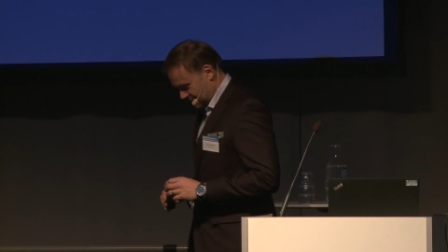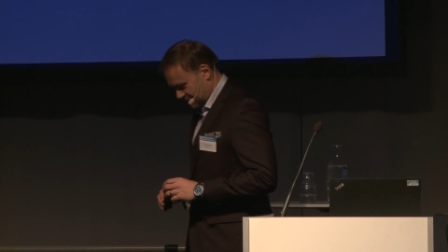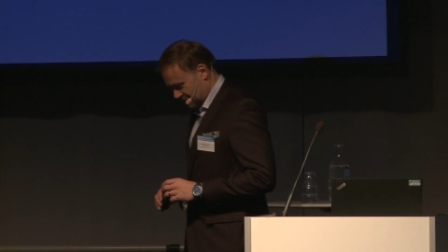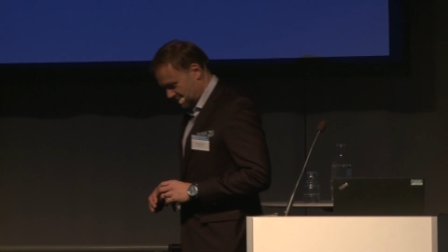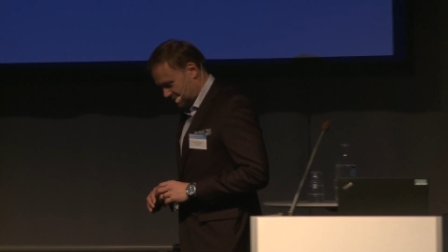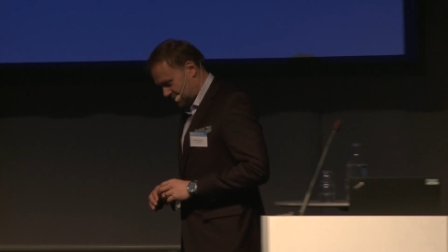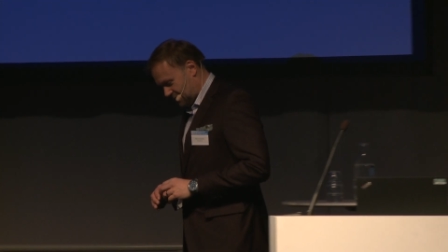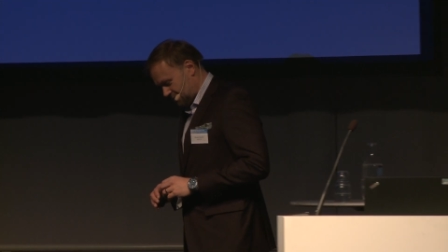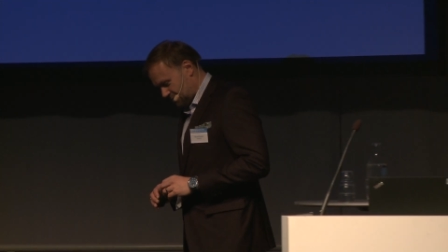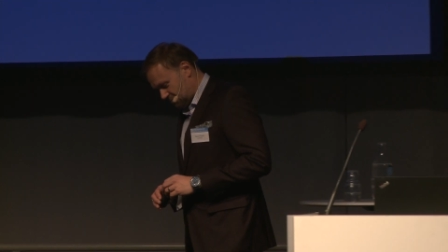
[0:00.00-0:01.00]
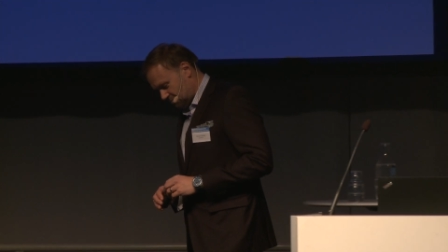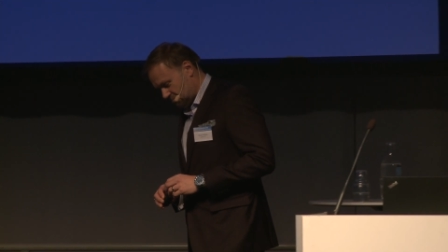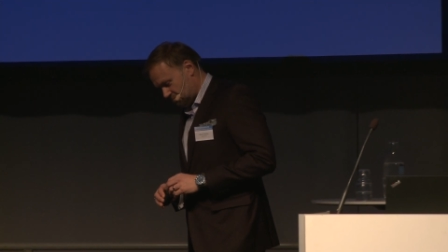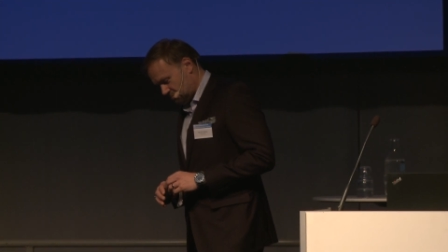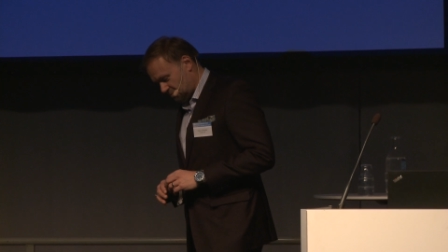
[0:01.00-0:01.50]
Um,
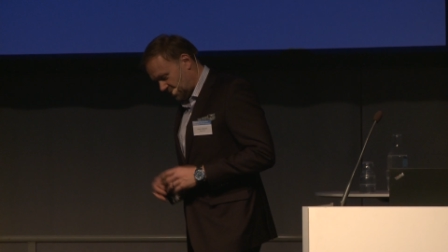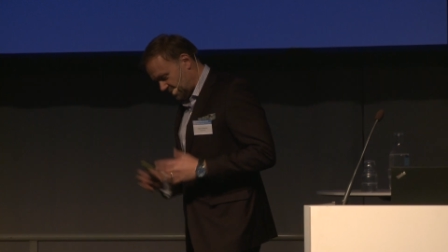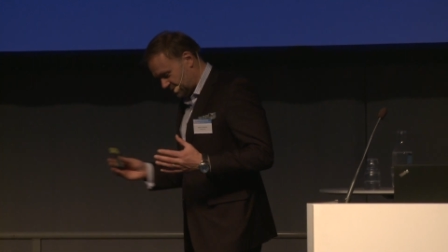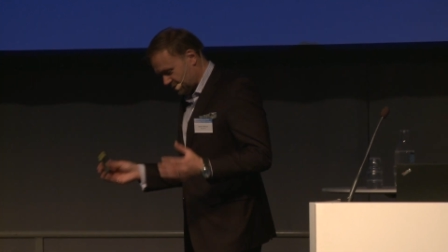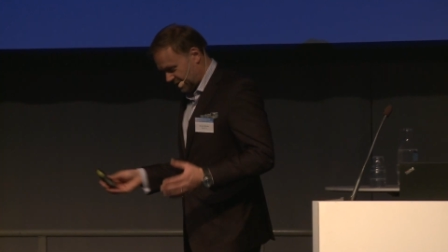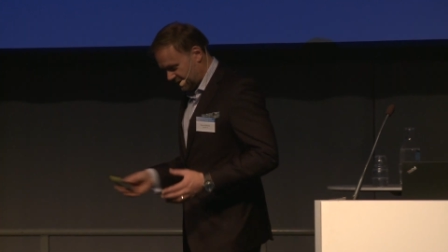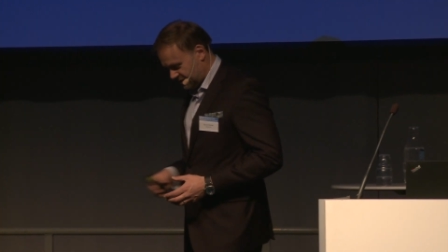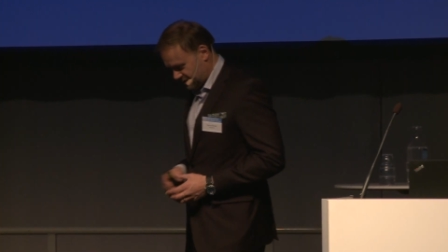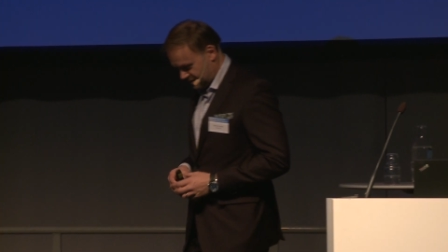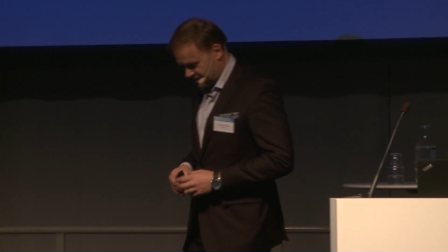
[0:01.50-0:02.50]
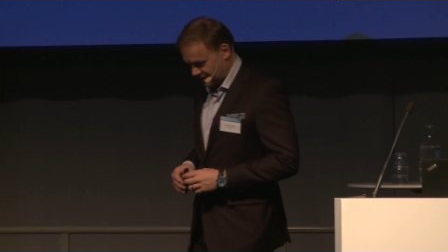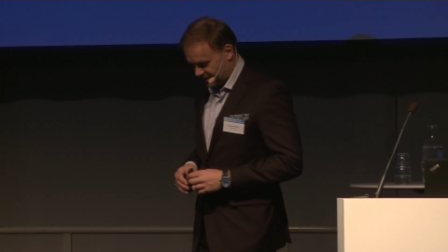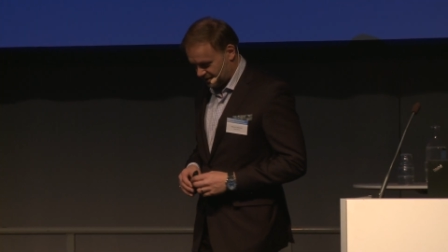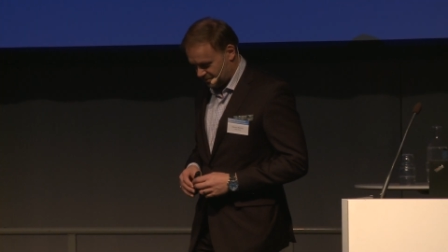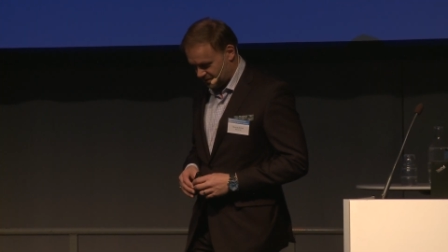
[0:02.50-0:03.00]
by education, I
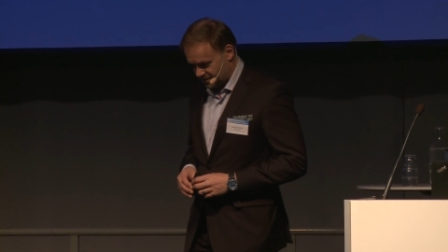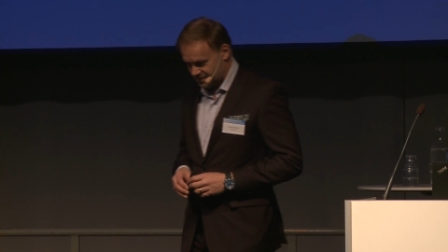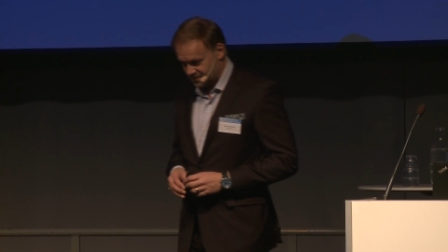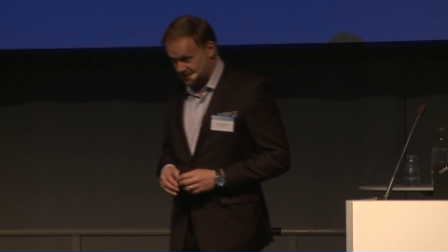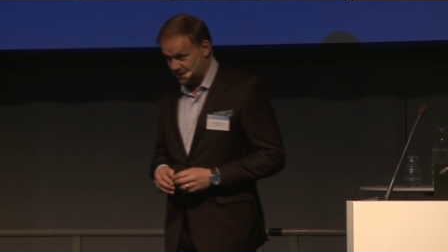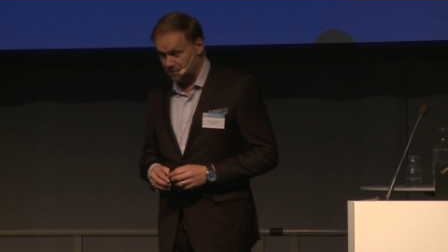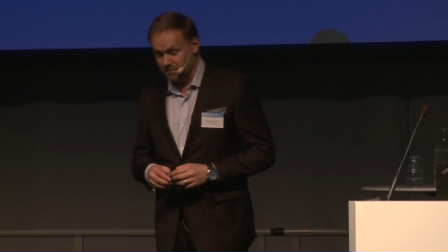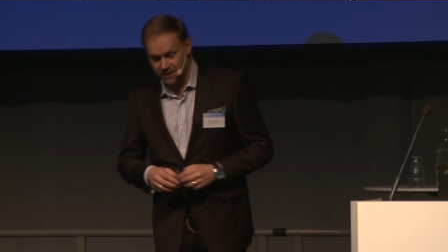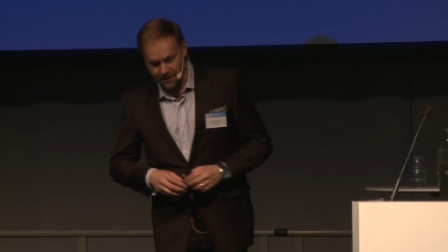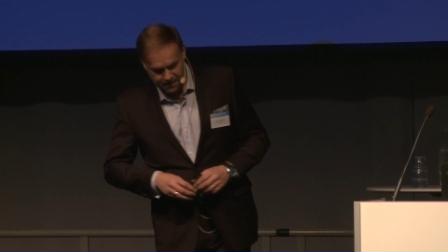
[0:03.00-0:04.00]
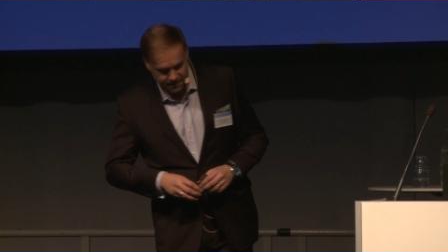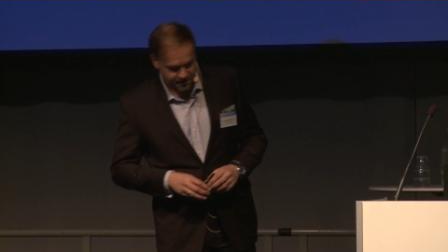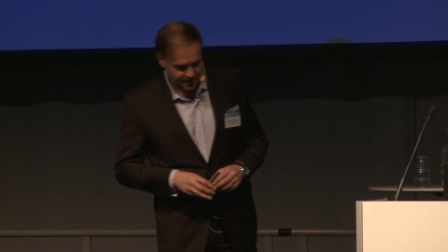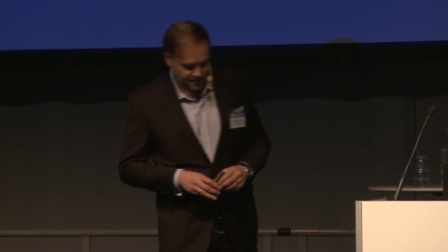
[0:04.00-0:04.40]
am an MBA and I